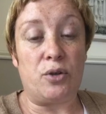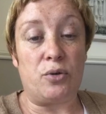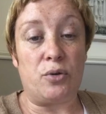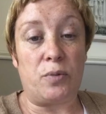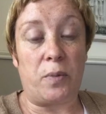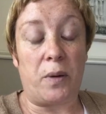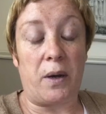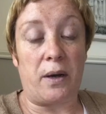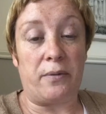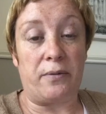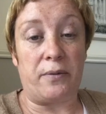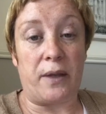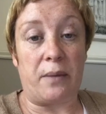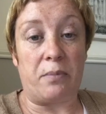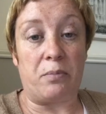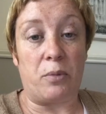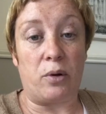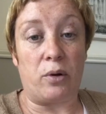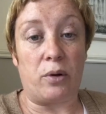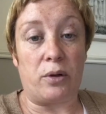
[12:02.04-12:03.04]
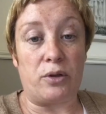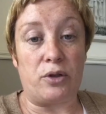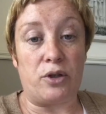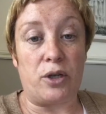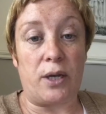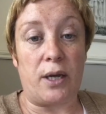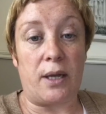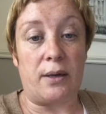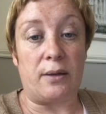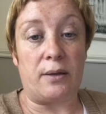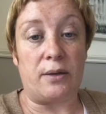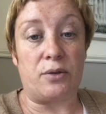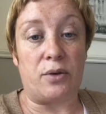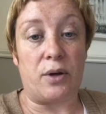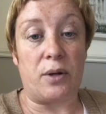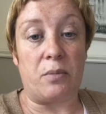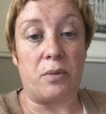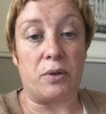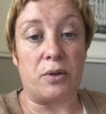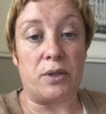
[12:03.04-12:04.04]
you to pay off that mortgage again in
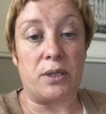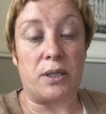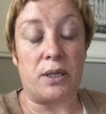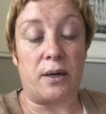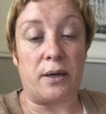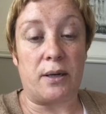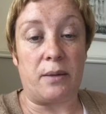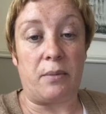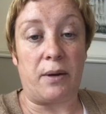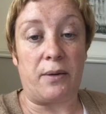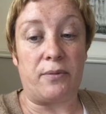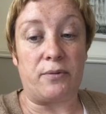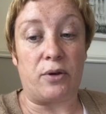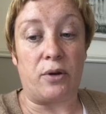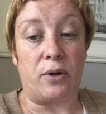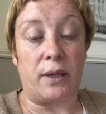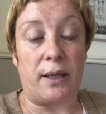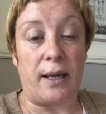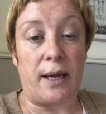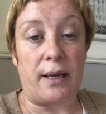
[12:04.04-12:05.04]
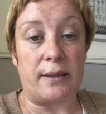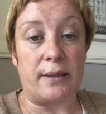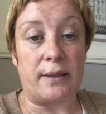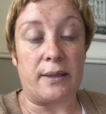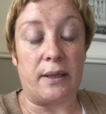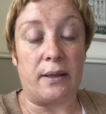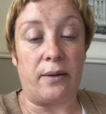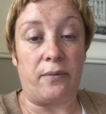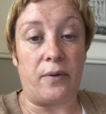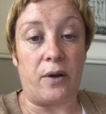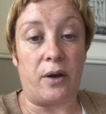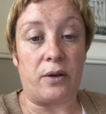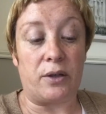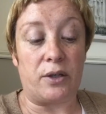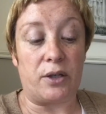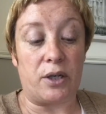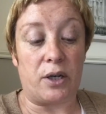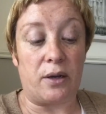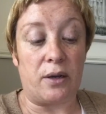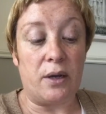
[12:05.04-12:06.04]
3 months' time after all the hassle they've gone
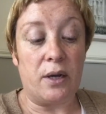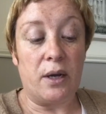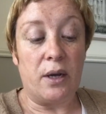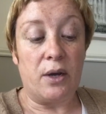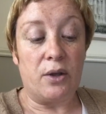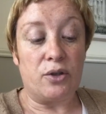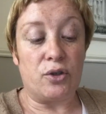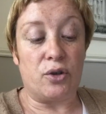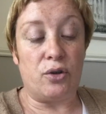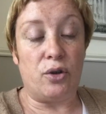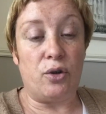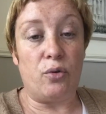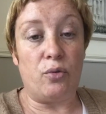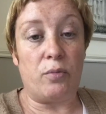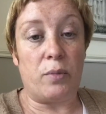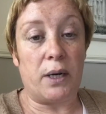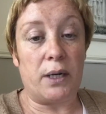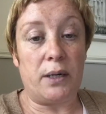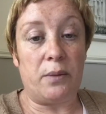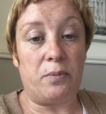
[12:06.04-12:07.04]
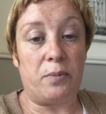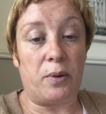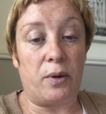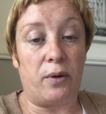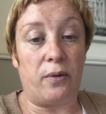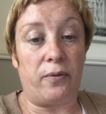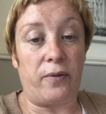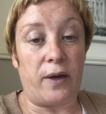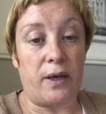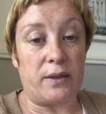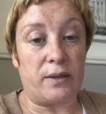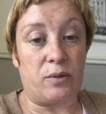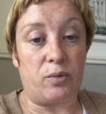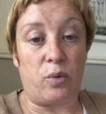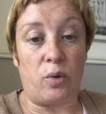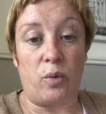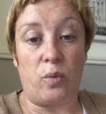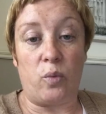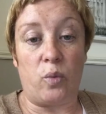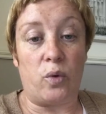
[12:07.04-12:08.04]
to. So you might pull a fast
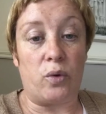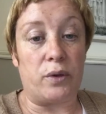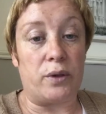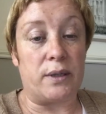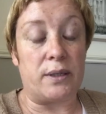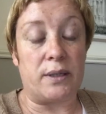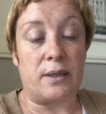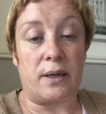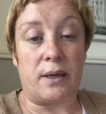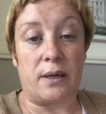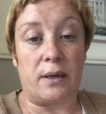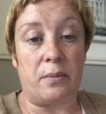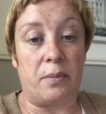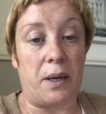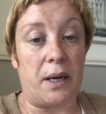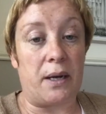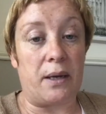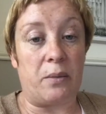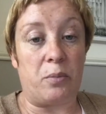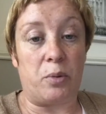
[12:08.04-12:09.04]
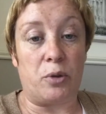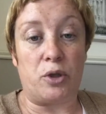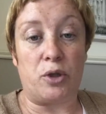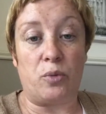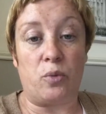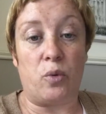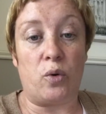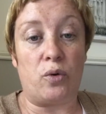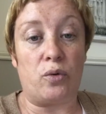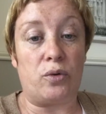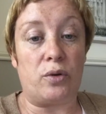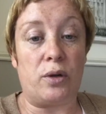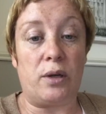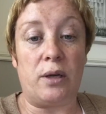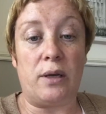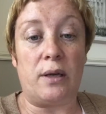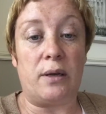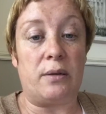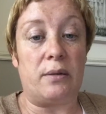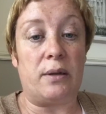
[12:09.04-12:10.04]
one once on a bank, but you won't.
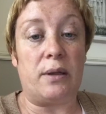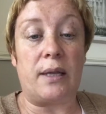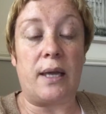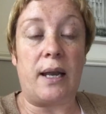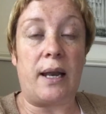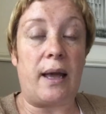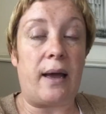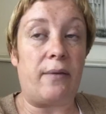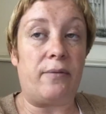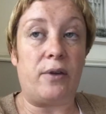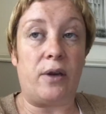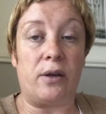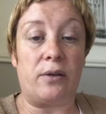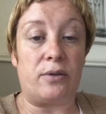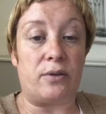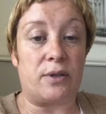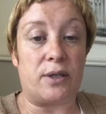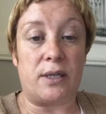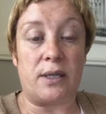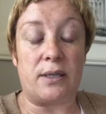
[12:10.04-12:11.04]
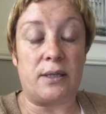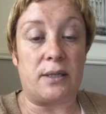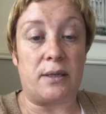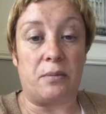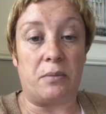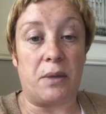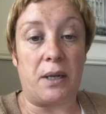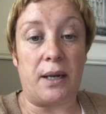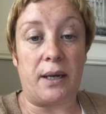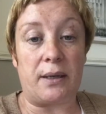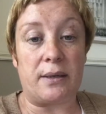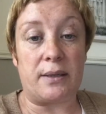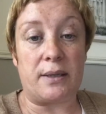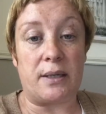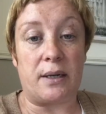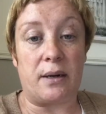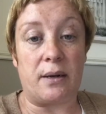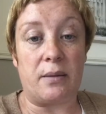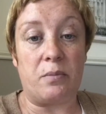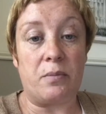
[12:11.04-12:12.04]
They'll have you on their system the next
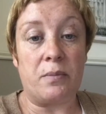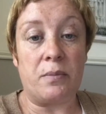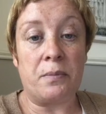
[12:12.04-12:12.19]
time.